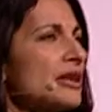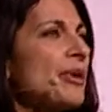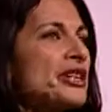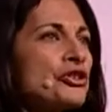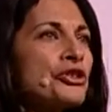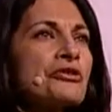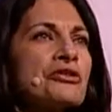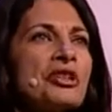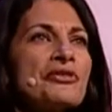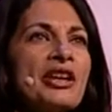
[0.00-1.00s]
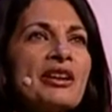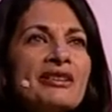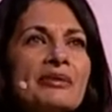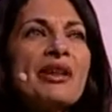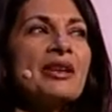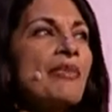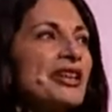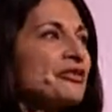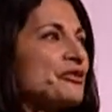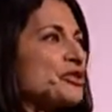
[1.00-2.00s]
are many students over here and many
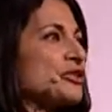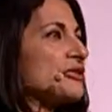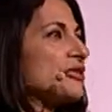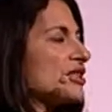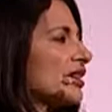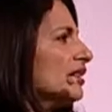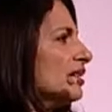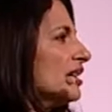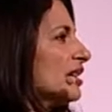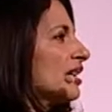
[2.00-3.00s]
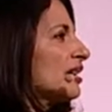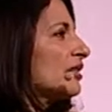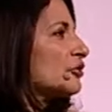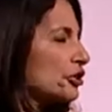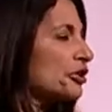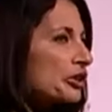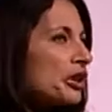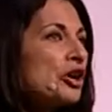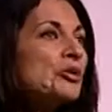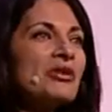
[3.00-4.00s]
medical students here. Should
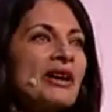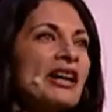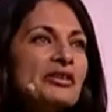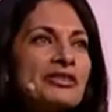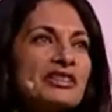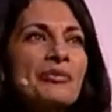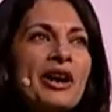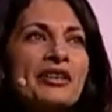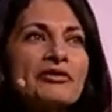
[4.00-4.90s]
global health, some kind of